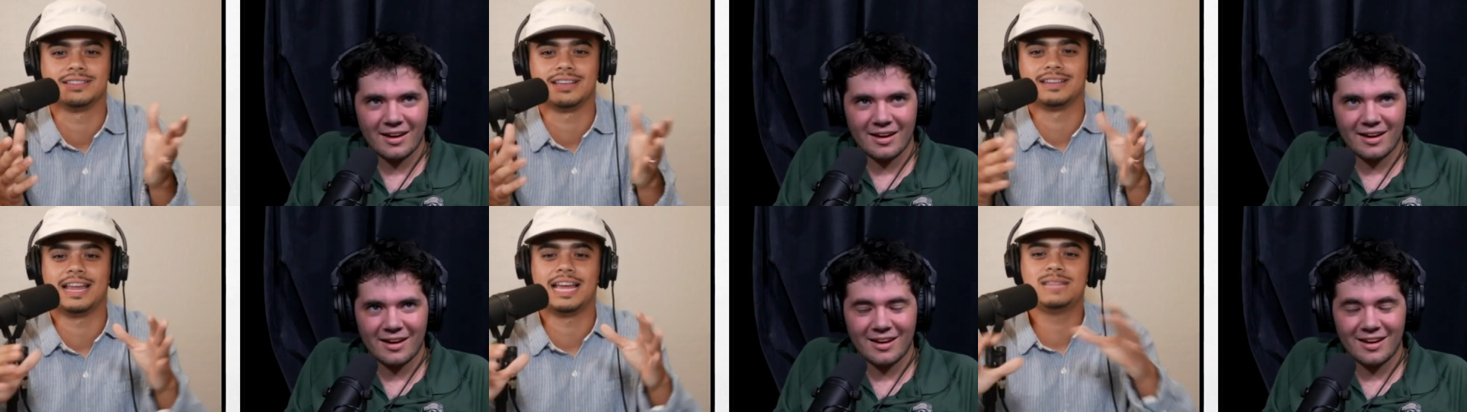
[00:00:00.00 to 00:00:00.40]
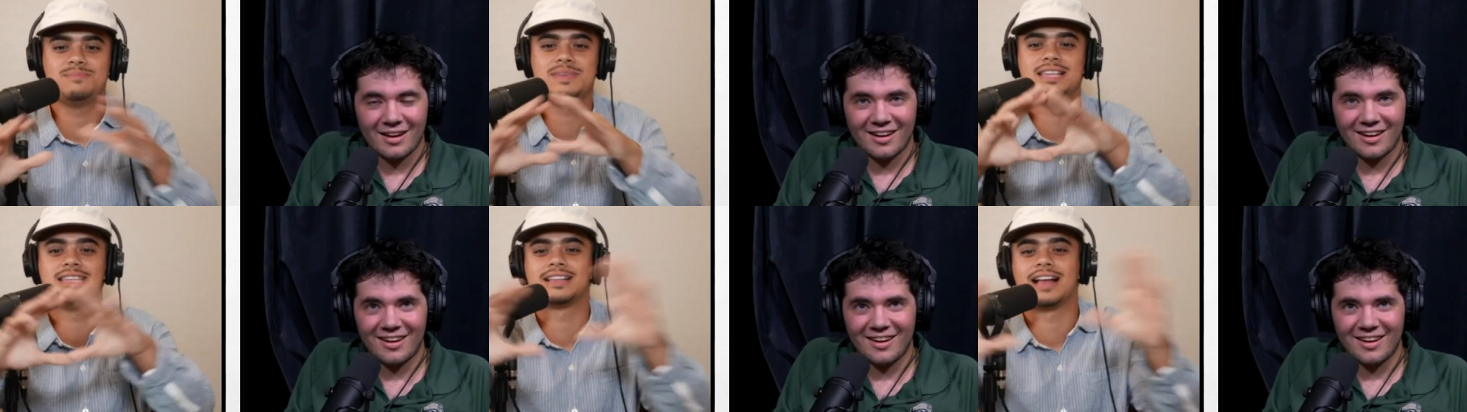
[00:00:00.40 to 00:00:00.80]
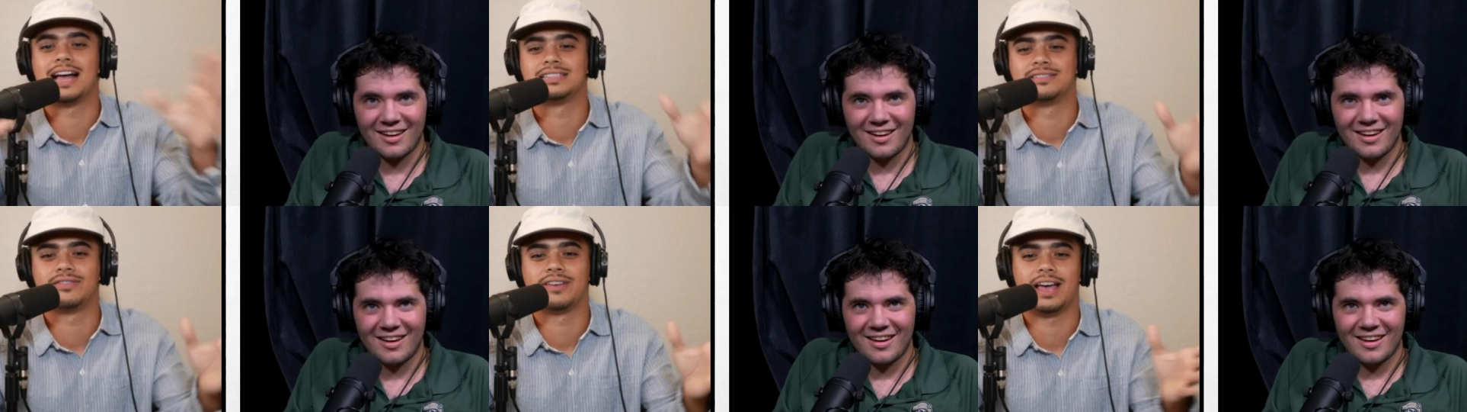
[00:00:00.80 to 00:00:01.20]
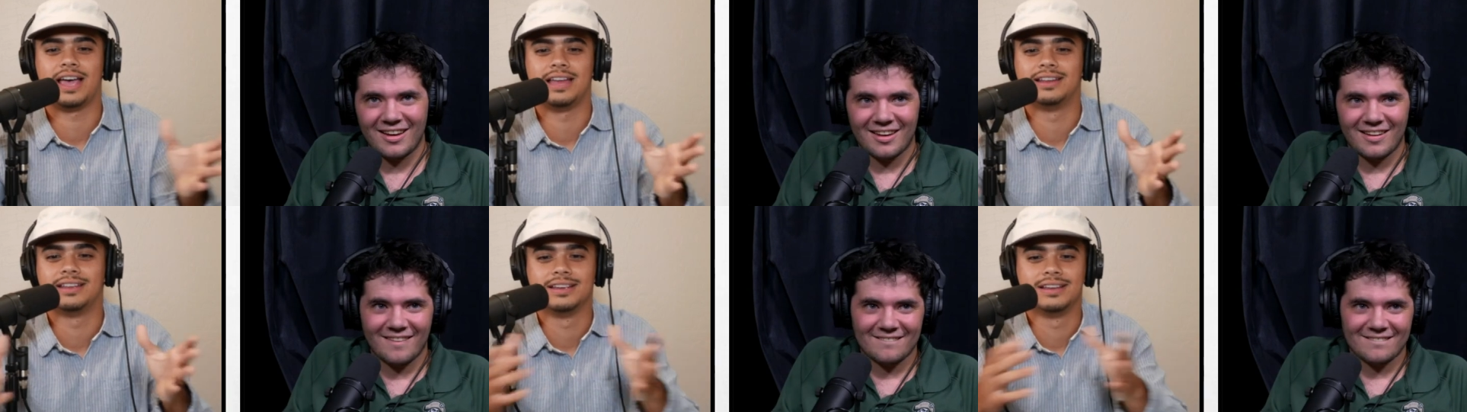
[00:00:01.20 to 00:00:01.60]
Speaker 1: It's like Ned's
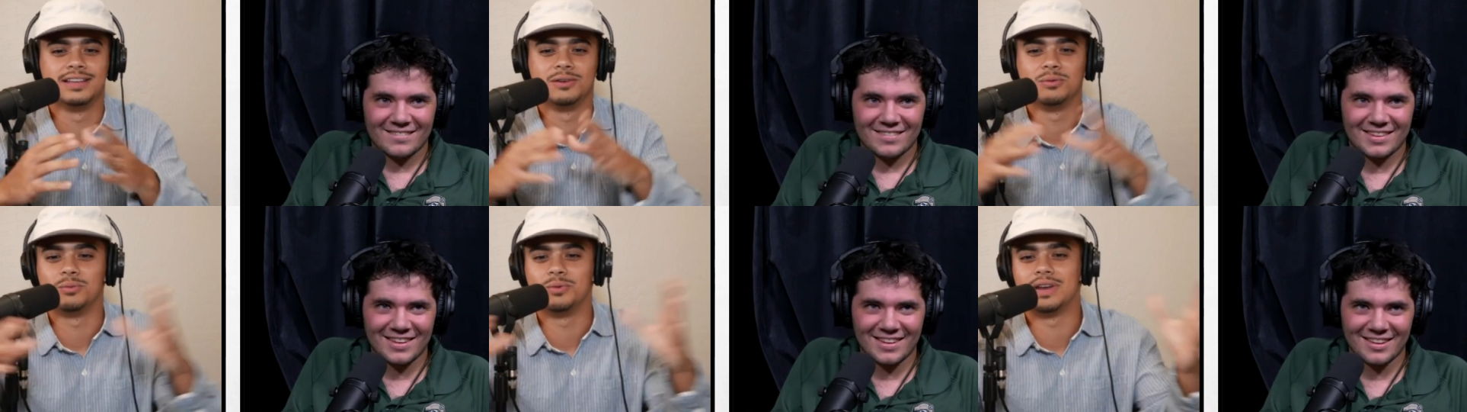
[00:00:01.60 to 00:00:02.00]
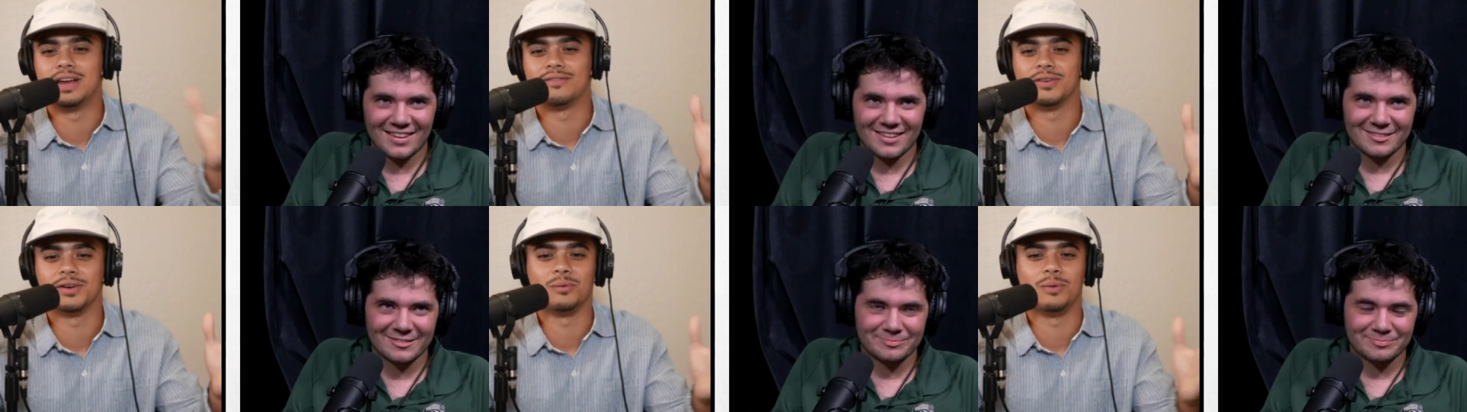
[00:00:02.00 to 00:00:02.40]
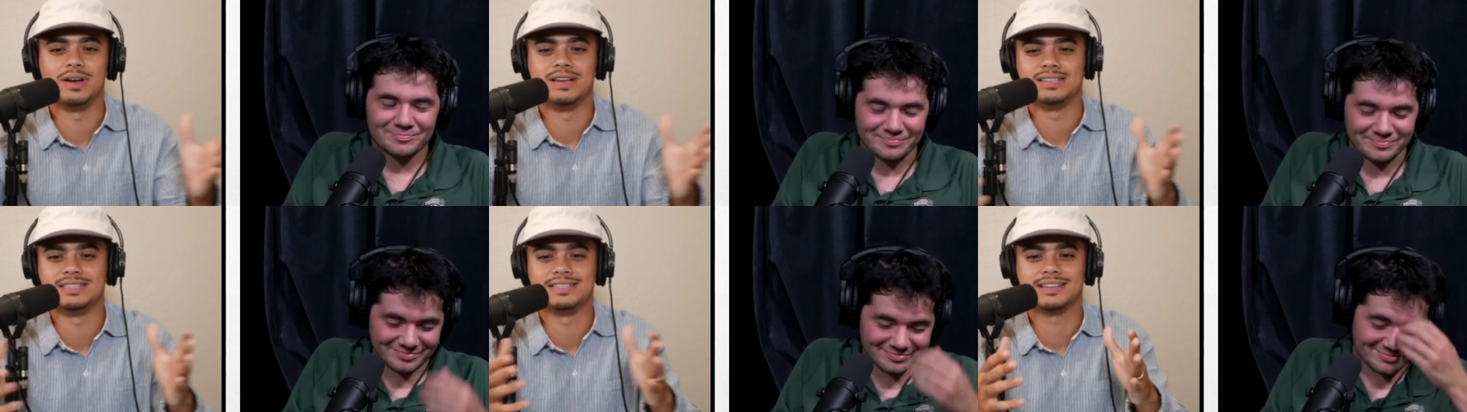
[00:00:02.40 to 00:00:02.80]
Declassified, whatever it was,